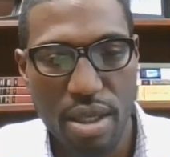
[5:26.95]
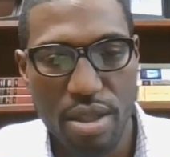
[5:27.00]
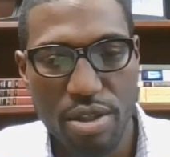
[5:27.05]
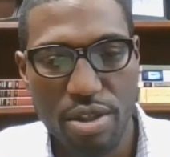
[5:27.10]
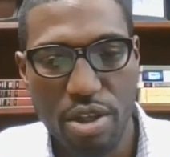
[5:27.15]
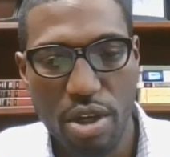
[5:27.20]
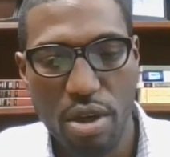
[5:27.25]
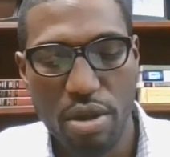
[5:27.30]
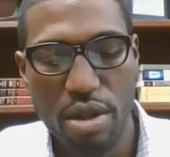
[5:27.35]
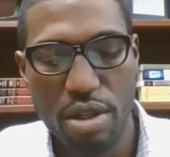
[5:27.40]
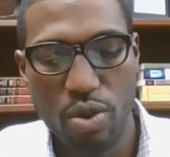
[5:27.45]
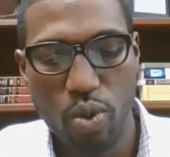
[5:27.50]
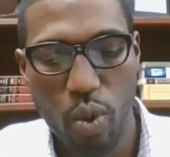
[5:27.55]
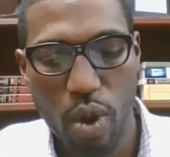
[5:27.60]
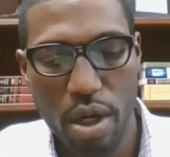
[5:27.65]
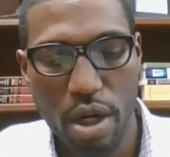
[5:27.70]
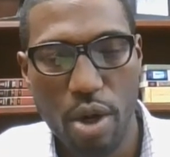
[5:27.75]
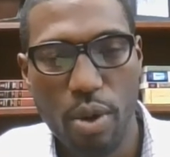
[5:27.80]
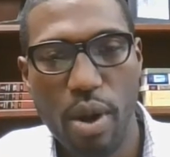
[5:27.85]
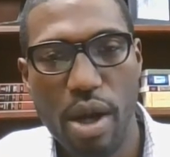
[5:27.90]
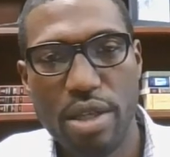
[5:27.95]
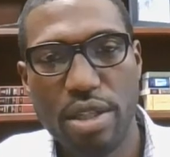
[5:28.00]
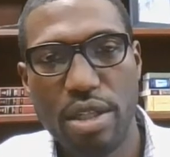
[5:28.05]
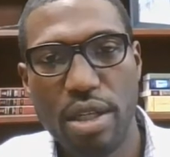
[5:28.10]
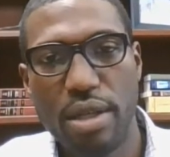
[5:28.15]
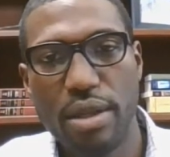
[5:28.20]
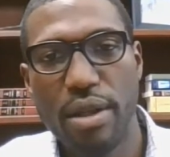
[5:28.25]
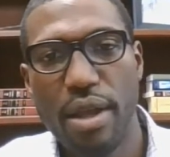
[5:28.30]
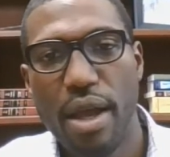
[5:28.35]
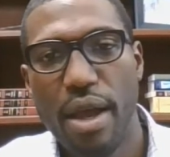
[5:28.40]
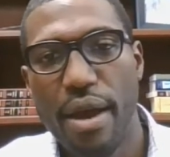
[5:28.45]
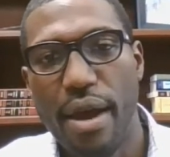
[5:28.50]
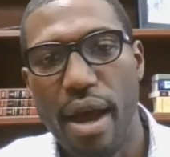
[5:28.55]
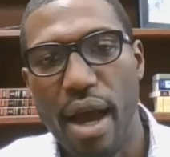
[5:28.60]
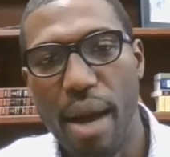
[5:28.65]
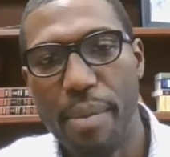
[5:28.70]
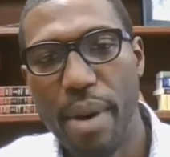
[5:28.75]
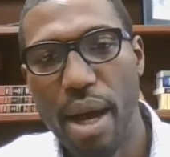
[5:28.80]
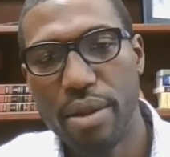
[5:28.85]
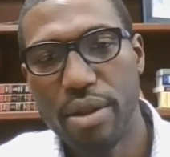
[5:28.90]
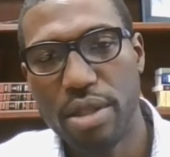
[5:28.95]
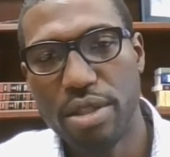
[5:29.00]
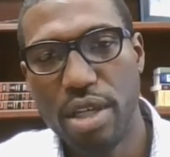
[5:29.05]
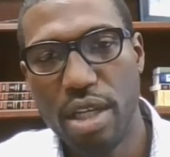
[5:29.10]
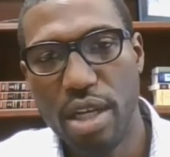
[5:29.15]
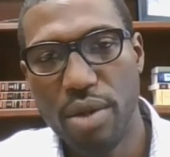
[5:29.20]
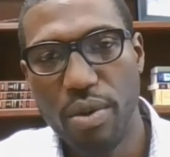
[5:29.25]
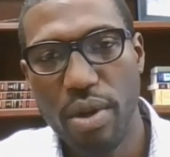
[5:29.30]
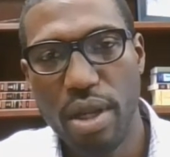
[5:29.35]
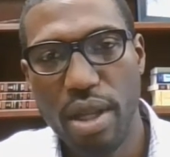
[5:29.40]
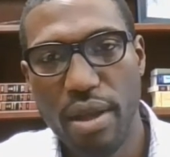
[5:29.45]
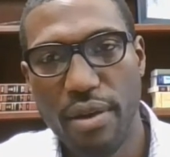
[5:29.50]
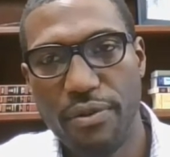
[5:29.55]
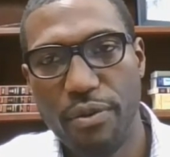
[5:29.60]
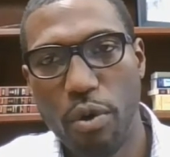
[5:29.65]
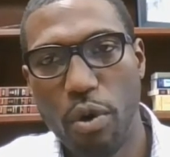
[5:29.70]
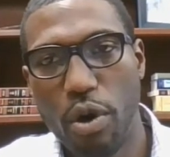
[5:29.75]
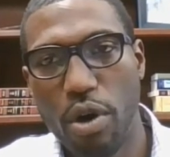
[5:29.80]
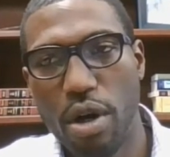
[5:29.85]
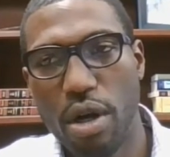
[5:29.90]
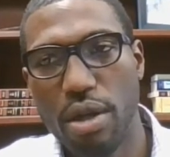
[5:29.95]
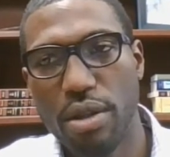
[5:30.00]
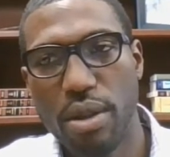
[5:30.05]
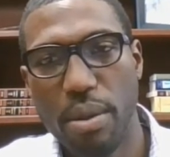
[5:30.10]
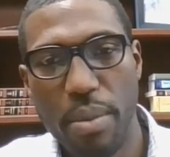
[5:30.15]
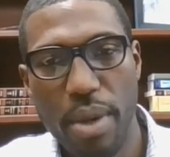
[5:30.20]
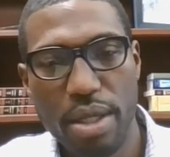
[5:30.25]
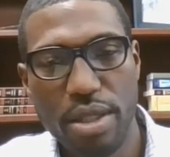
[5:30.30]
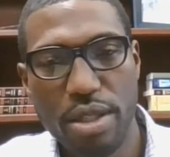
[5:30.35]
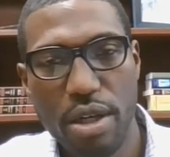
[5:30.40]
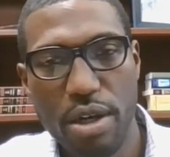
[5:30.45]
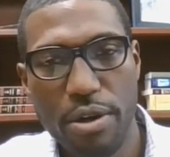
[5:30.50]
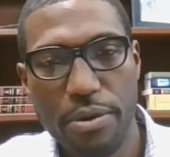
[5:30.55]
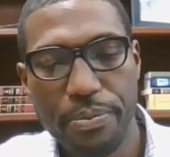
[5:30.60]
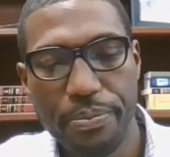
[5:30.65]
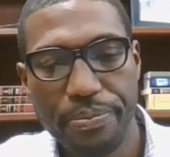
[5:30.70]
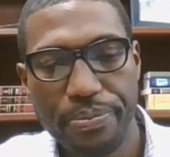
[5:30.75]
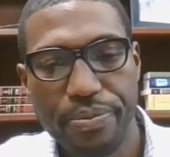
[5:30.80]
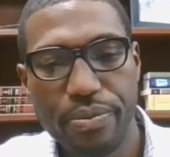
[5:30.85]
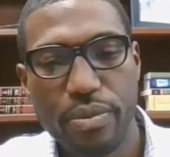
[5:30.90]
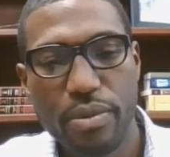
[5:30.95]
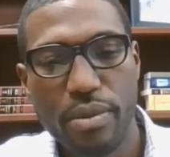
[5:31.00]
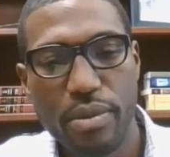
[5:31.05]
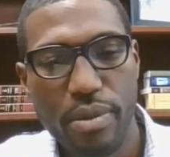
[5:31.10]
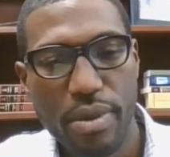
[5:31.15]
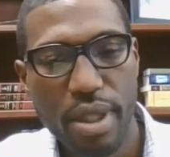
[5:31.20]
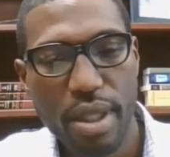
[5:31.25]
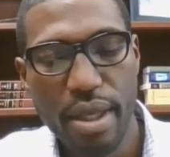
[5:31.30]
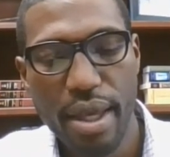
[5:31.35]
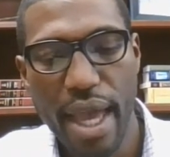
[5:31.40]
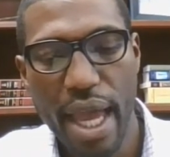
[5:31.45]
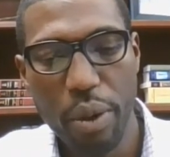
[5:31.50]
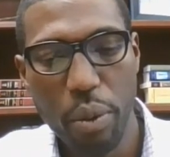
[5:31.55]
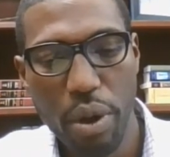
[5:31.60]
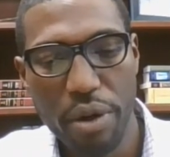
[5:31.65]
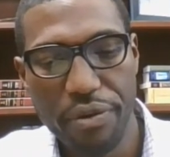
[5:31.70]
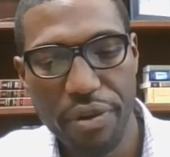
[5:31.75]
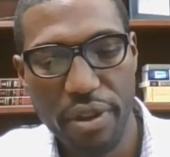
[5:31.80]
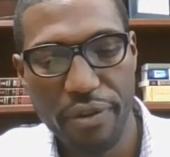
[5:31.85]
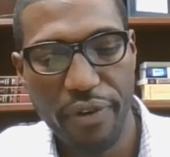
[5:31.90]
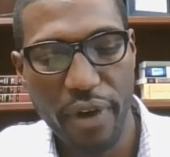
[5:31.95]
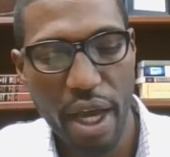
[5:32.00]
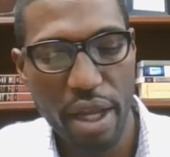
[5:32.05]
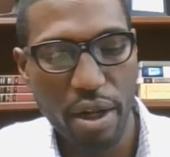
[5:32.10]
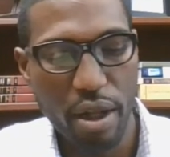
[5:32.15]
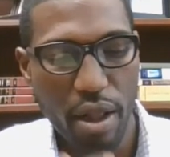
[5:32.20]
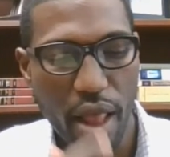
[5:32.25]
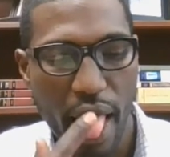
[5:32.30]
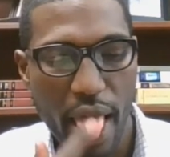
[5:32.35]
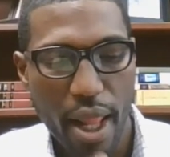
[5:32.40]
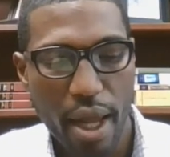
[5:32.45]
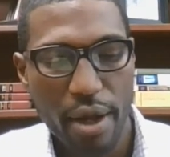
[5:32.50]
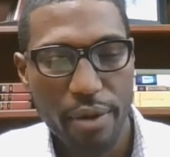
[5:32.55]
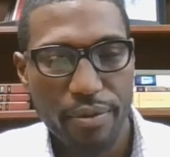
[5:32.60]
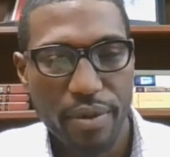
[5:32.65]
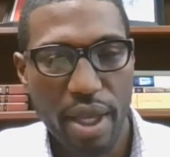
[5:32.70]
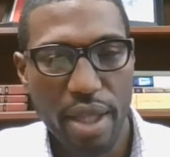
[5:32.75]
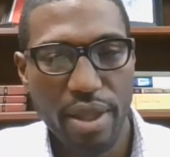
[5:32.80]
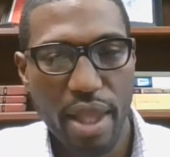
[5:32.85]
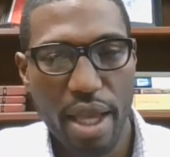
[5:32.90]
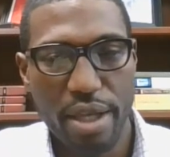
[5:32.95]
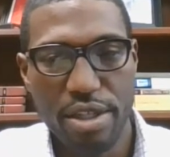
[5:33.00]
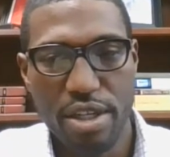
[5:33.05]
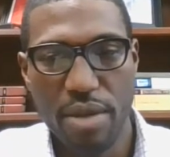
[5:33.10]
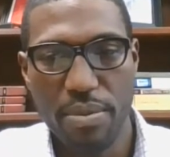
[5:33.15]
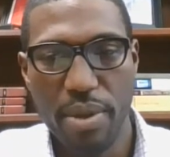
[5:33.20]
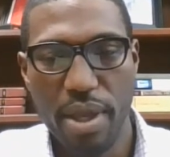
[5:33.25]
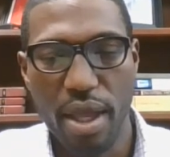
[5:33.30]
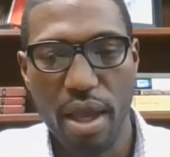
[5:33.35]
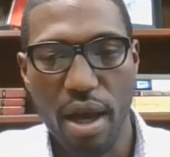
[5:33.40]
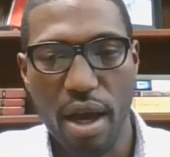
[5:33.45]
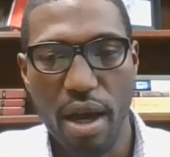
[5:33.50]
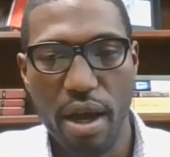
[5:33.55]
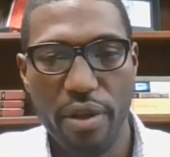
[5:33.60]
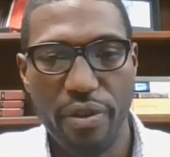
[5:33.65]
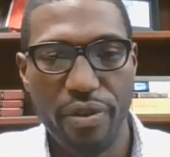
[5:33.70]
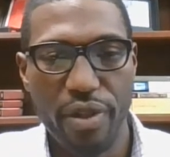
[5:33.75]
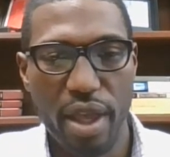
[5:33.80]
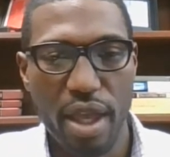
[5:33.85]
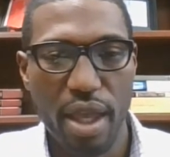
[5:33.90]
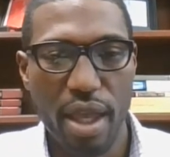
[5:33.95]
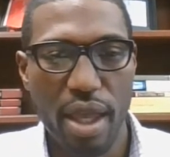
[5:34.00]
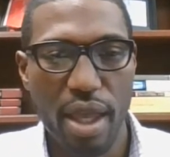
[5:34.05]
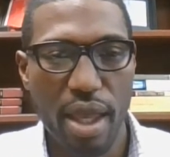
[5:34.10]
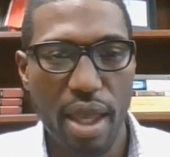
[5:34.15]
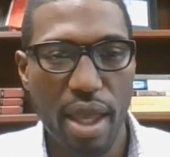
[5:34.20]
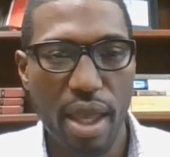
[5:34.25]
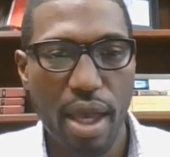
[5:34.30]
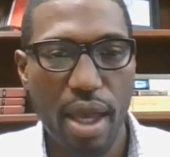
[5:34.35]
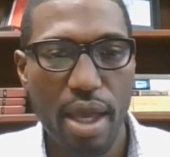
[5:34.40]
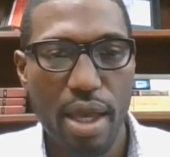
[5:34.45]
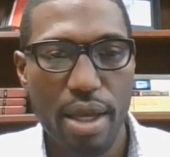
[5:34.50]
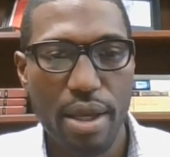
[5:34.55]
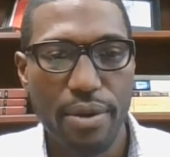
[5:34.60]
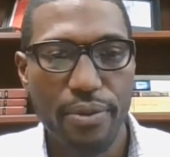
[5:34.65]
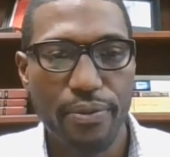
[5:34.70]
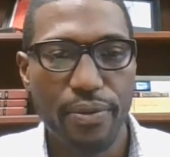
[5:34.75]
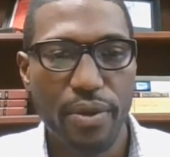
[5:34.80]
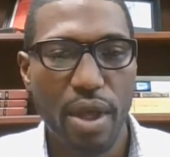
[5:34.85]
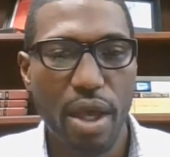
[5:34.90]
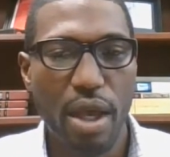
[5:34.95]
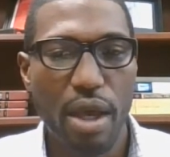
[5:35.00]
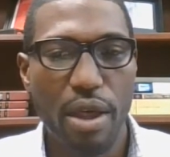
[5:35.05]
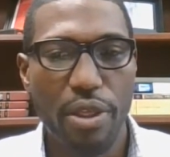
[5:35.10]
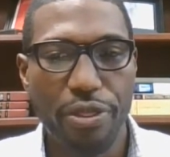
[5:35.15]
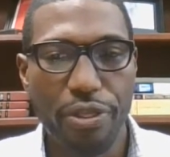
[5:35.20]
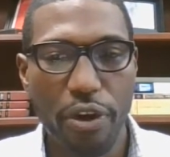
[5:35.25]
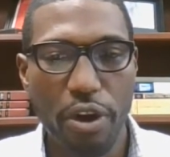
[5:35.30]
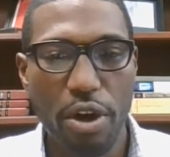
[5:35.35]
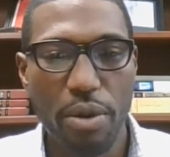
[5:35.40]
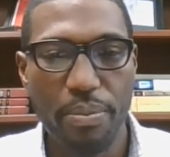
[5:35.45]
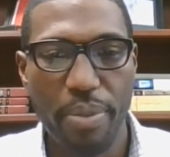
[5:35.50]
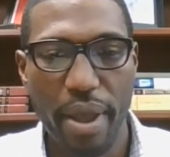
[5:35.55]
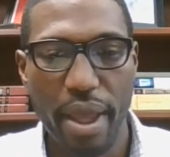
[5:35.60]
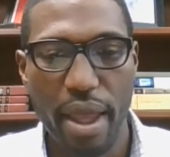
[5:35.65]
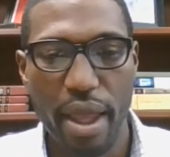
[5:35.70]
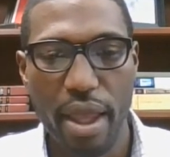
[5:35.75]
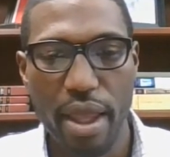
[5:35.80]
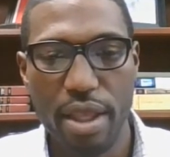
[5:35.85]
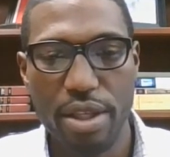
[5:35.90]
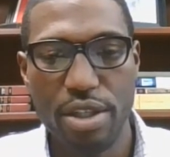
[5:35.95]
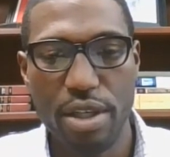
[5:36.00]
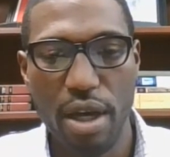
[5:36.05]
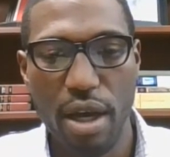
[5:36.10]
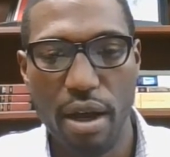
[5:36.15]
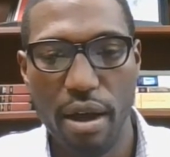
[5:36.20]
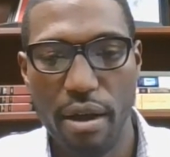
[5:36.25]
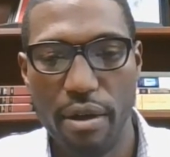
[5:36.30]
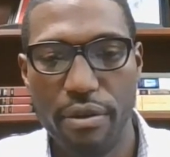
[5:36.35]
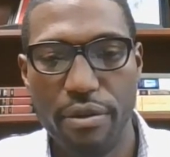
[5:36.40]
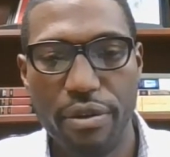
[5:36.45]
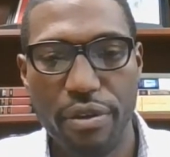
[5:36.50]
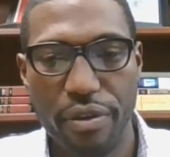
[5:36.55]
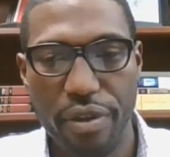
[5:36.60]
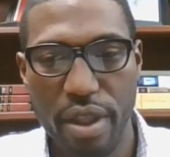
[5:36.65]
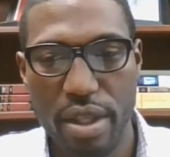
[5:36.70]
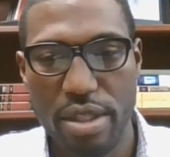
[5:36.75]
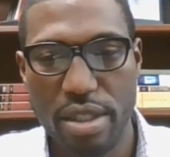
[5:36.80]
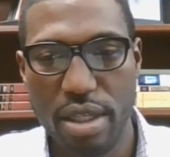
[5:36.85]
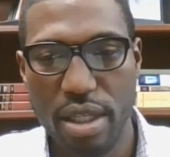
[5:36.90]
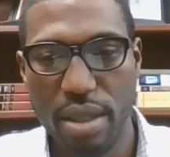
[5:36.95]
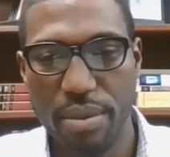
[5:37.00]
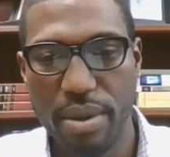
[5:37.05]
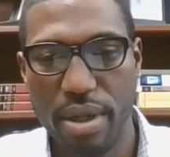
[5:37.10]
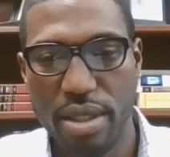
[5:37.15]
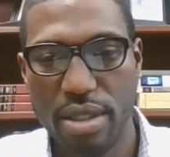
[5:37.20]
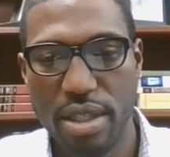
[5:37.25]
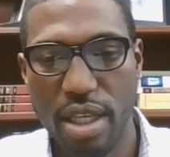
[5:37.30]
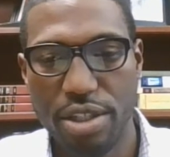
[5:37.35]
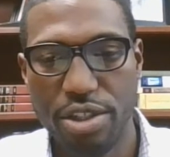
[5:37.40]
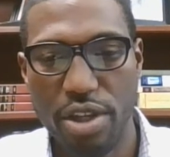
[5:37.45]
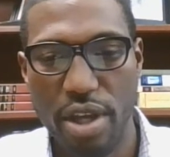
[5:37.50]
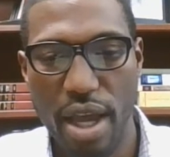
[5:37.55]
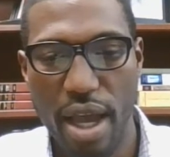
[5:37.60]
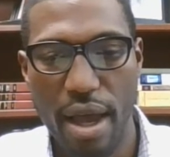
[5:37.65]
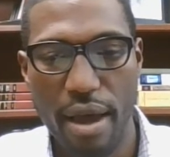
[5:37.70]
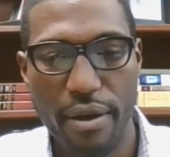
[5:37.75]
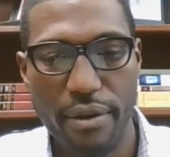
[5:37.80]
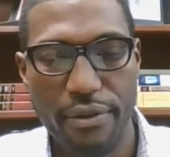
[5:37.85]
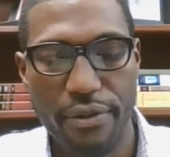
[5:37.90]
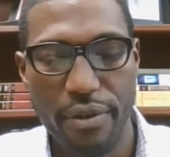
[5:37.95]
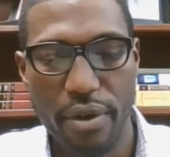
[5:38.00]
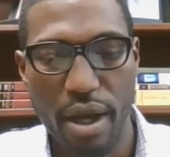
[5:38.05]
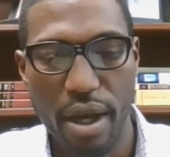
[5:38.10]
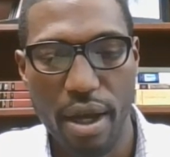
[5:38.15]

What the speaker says: And so there's 1 question about the tenet reading for the midterm and 1 for the final, and that should be on the 3rd page of this syllabus that you have